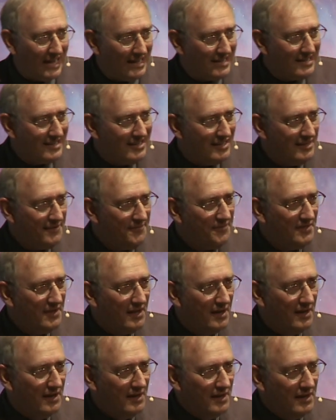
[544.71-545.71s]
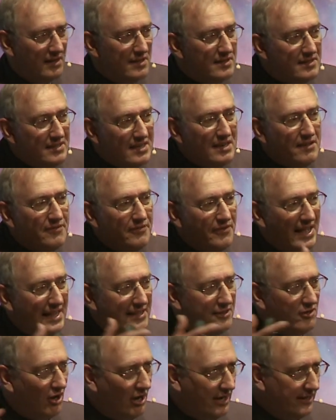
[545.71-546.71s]
leave a mark
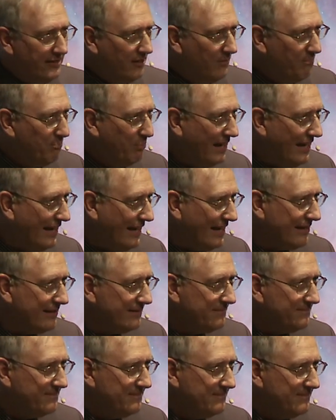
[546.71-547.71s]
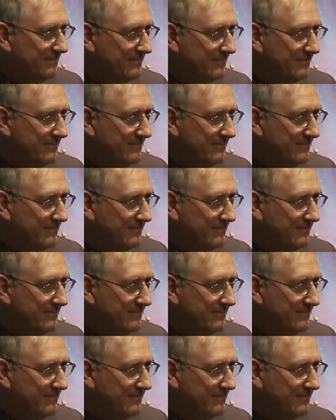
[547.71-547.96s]
on the world today.